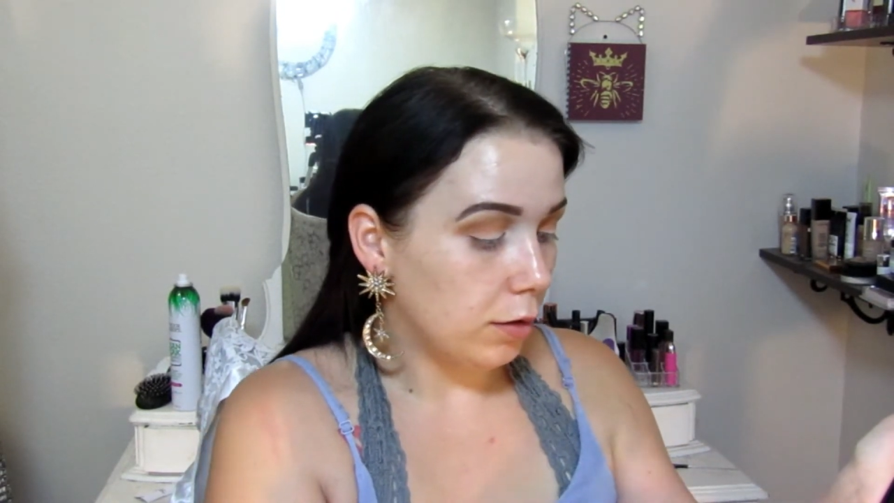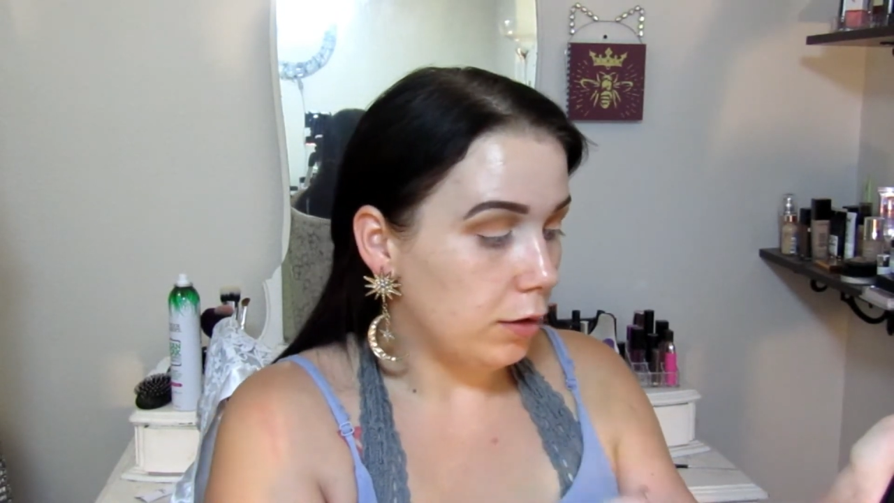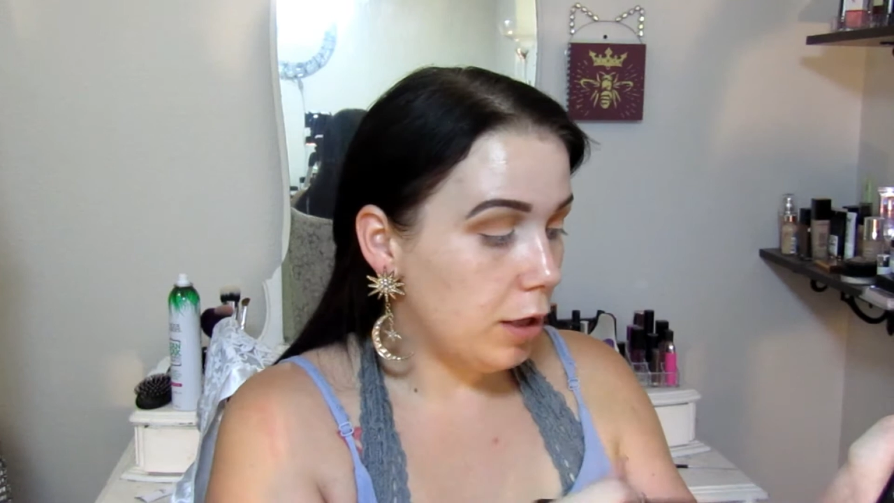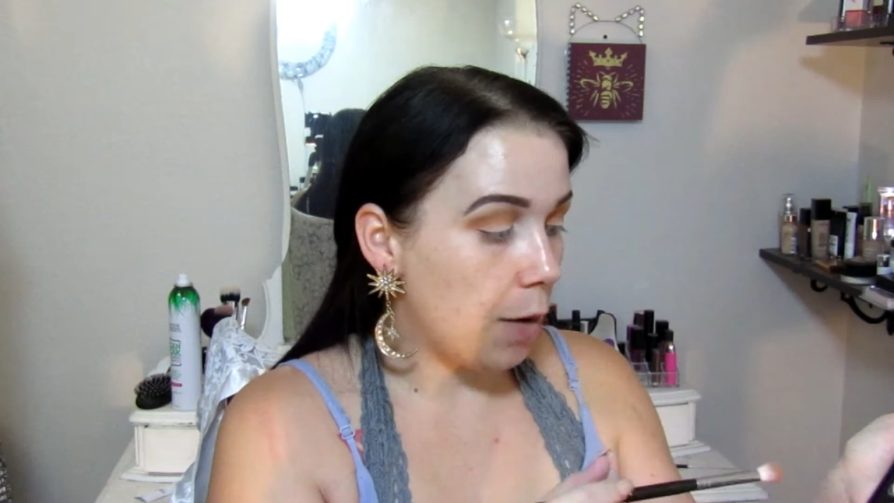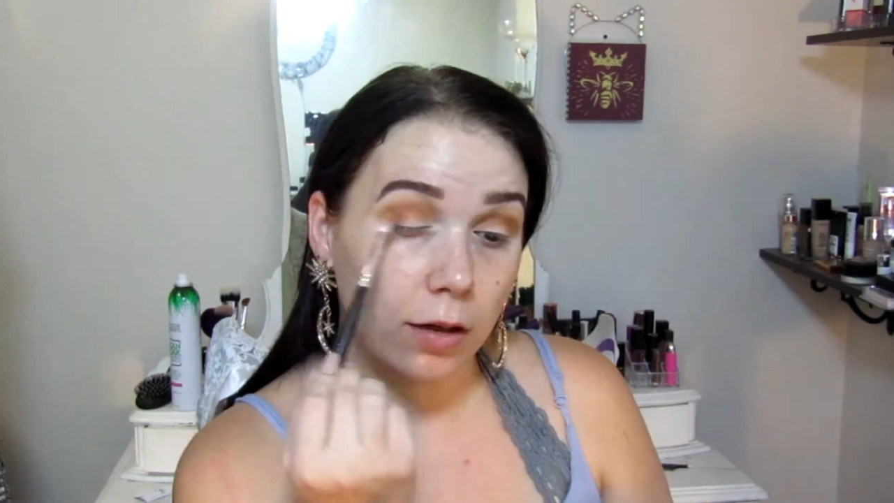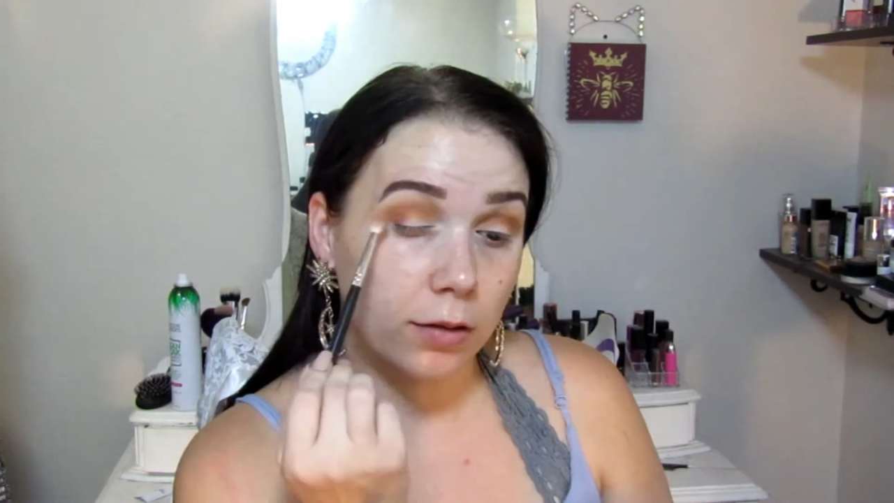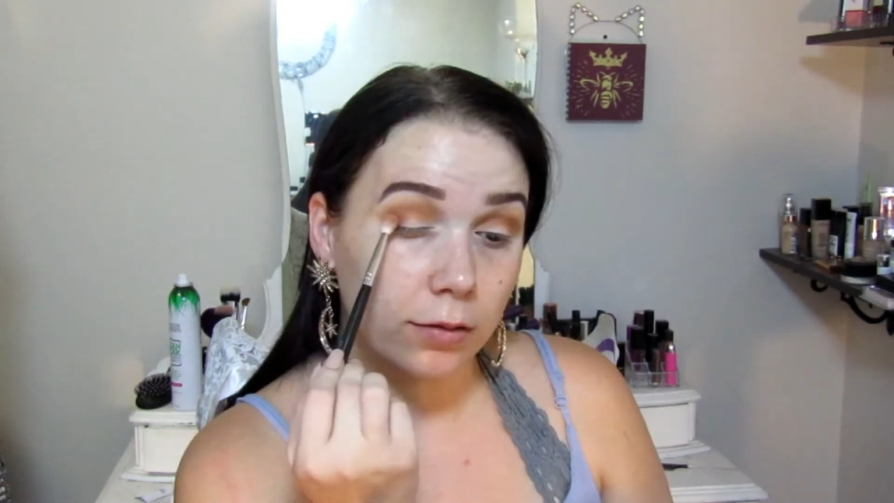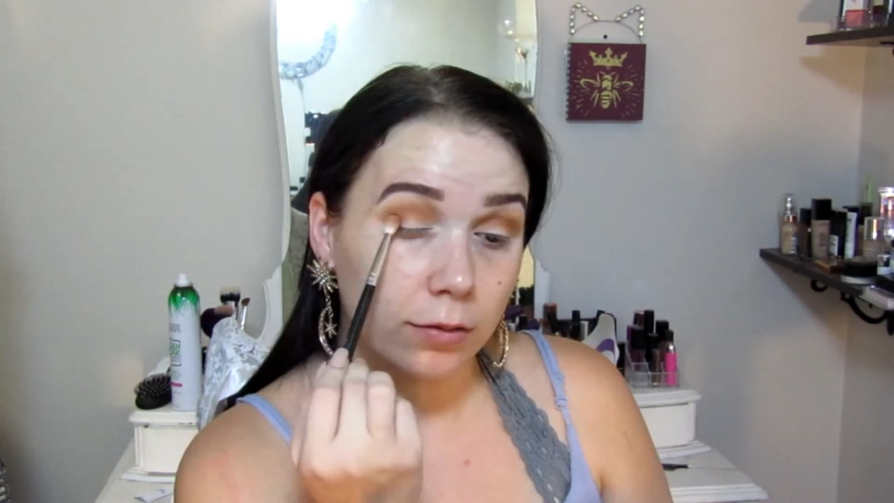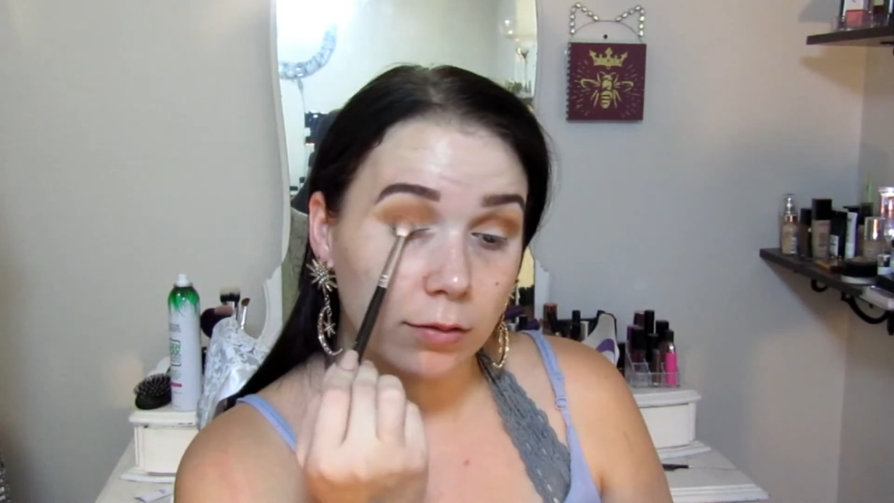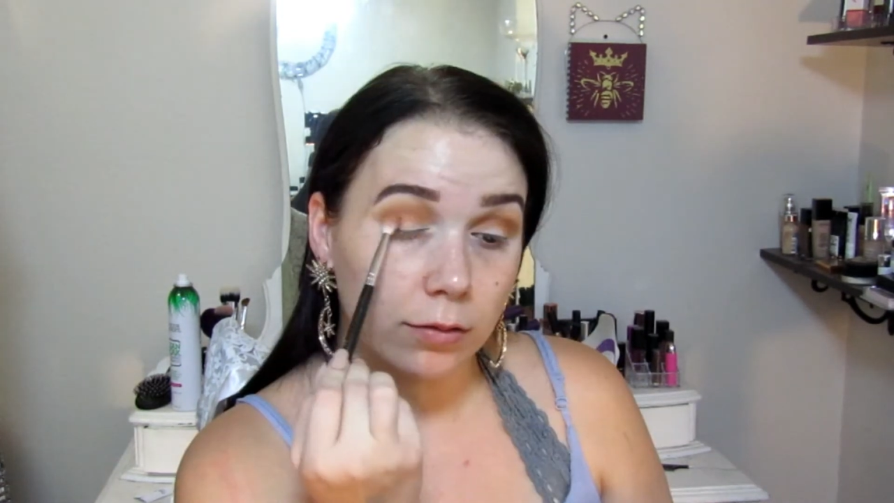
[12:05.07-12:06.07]
Now I'm going to
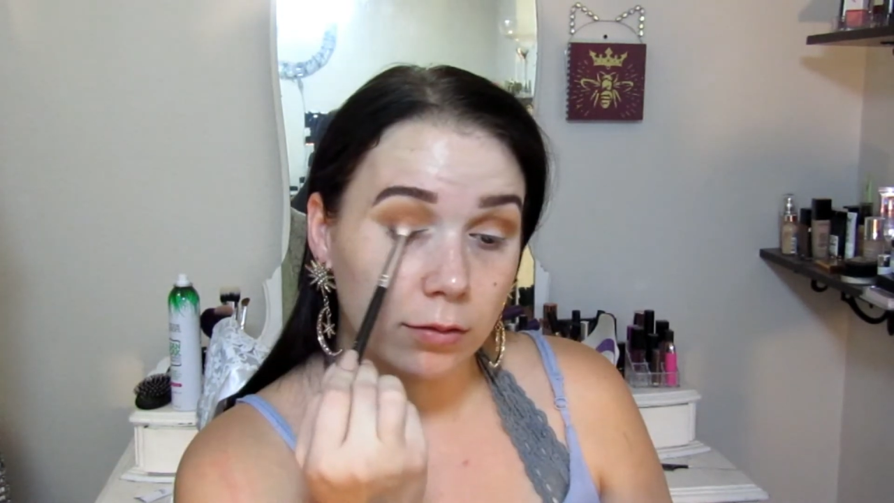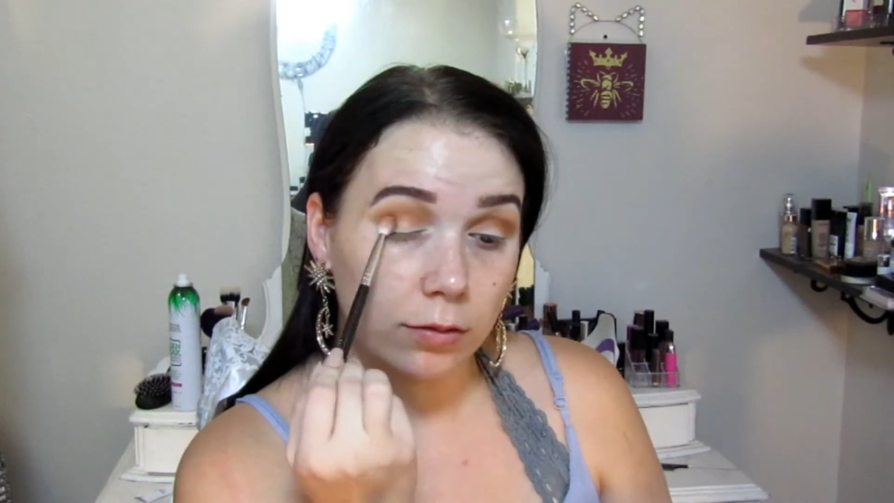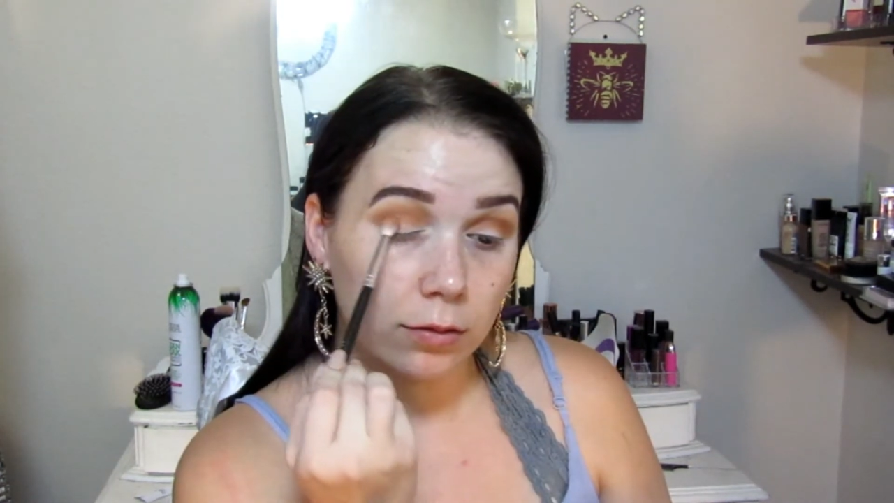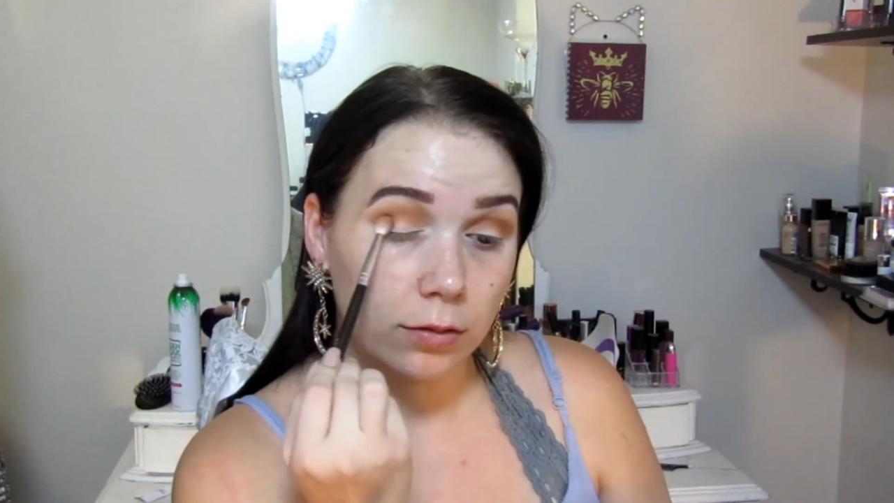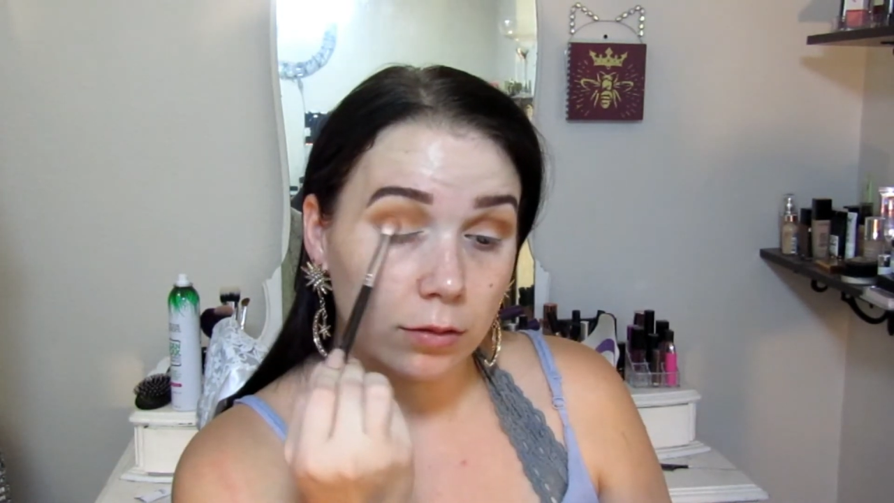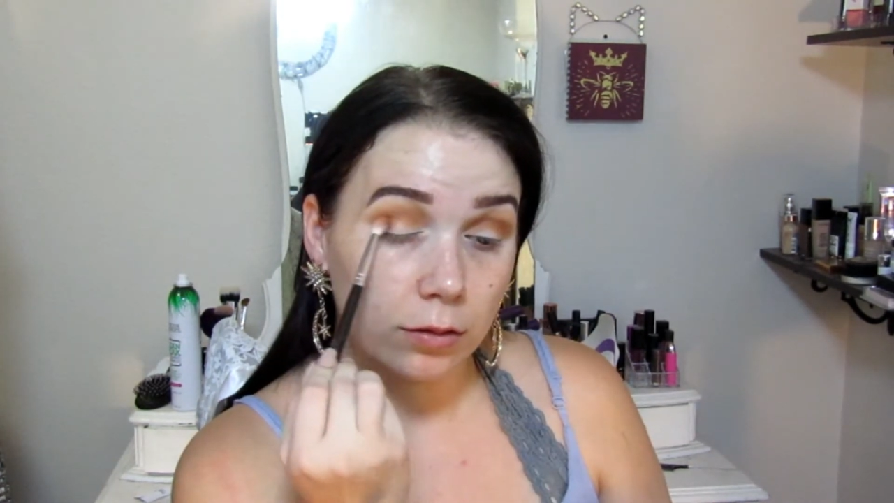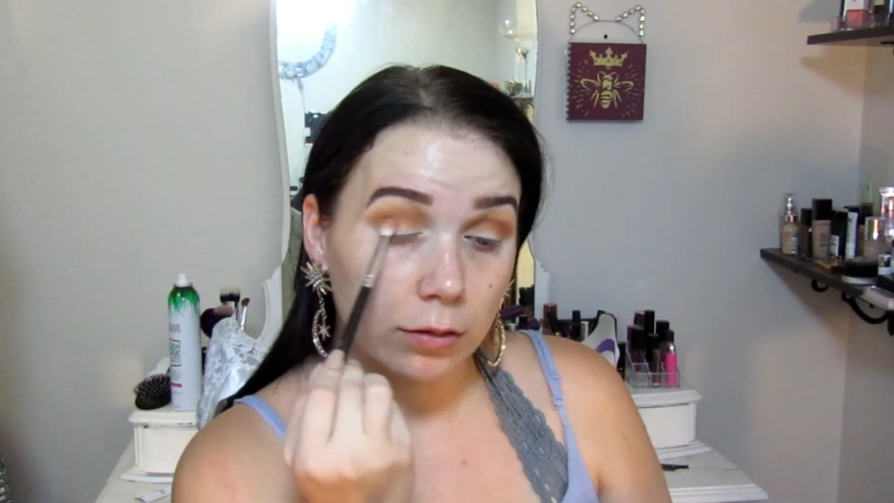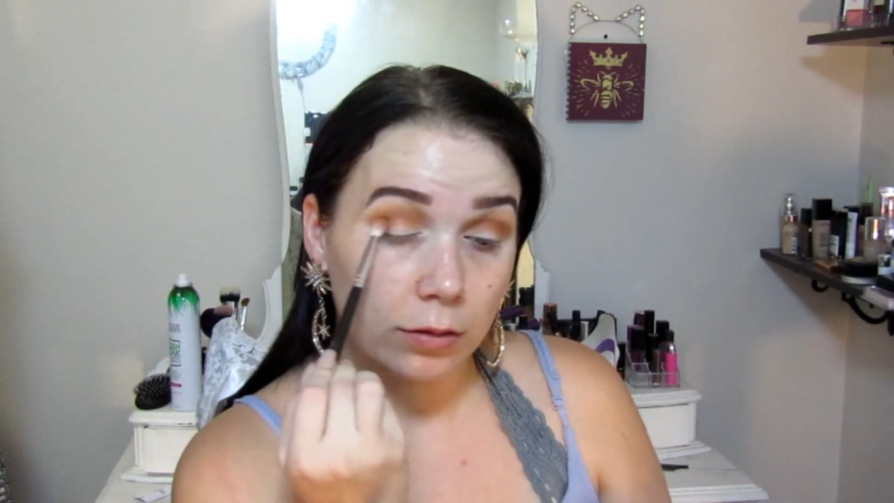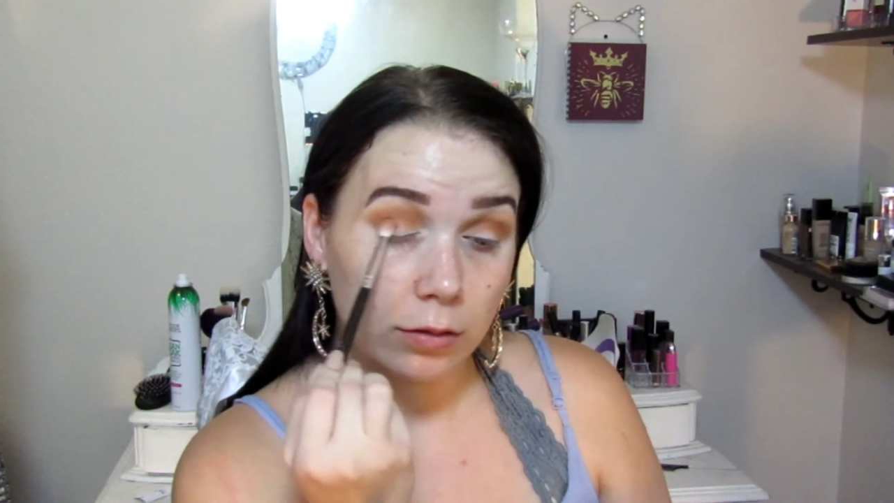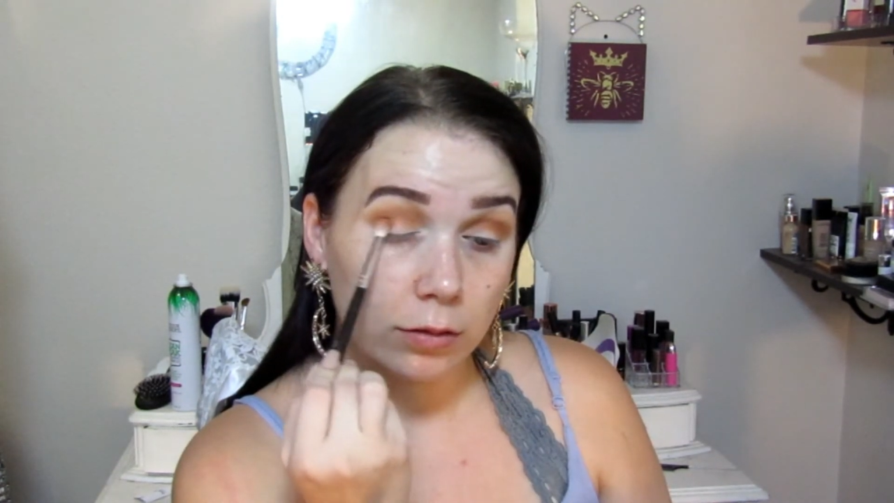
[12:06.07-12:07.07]
use this same
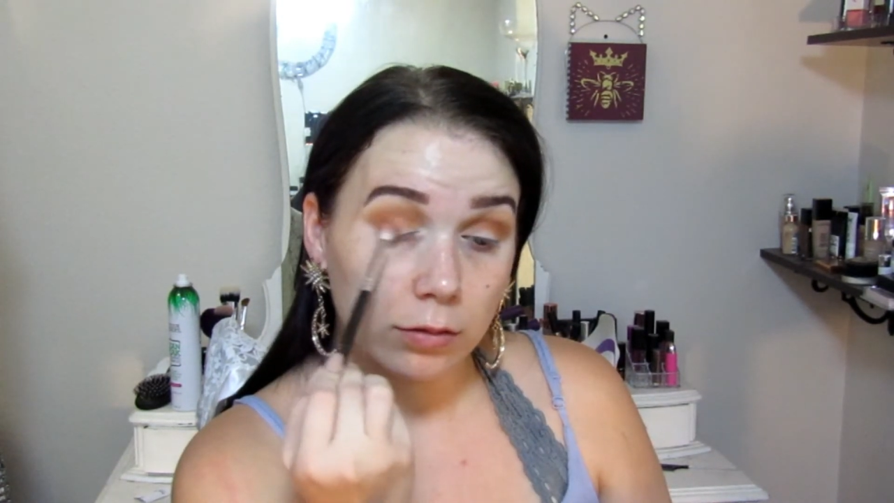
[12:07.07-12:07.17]
brush,